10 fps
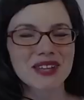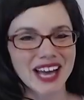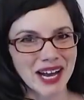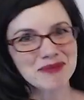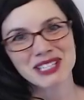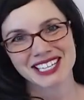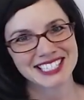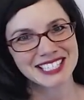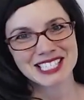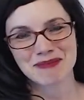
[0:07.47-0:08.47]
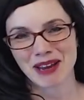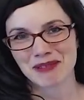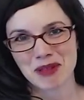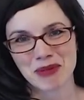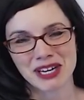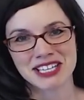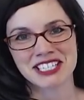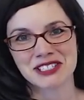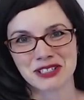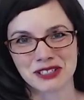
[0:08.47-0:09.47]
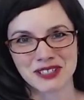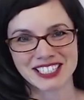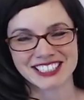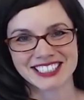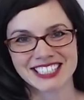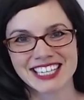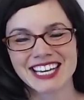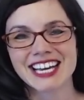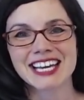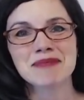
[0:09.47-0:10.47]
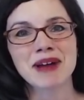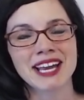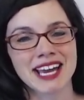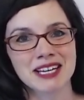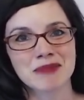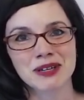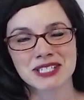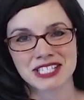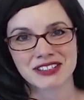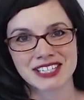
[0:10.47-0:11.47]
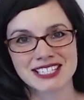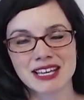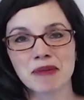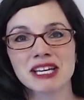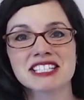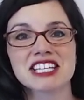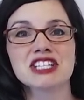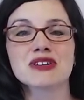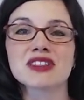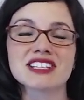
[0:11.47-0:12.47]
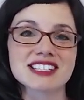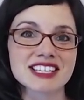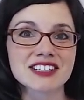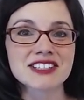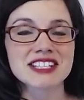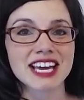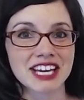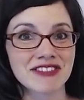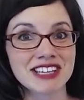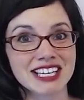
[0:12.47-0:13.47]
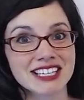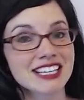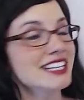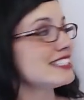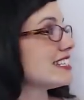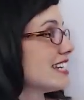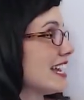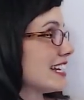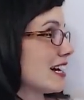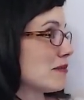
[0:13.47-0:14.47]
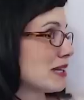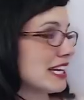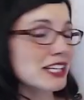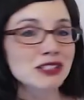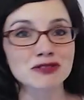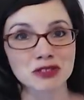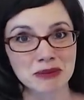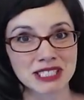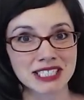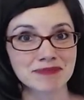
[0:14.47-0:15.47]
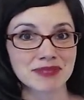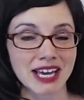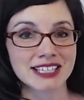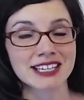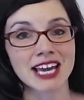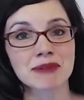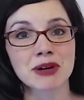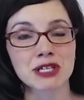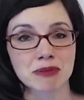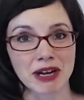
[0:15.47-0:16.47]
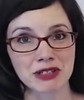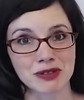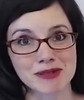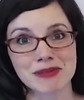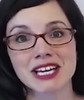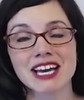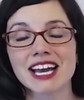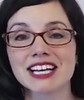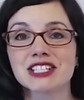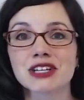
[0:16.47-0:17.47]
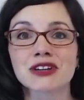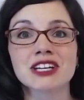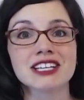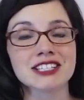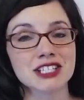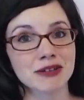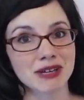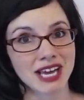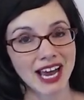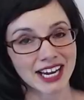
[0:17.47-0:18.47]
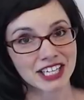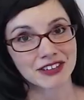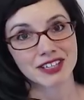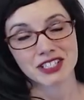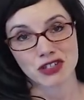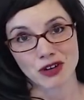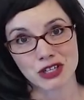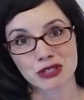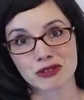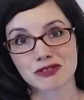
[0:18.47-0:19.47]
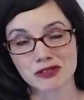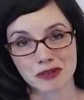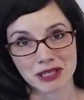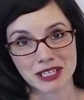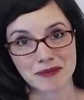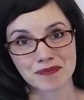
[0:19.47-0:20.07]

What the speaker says: I'm Jancy Despain with Bright Idea Tutoring. In my NMR series, I'm going to teach you the skills that you need to take a molecular formula and an NMR spectrum and turn it into an accurate structural formula.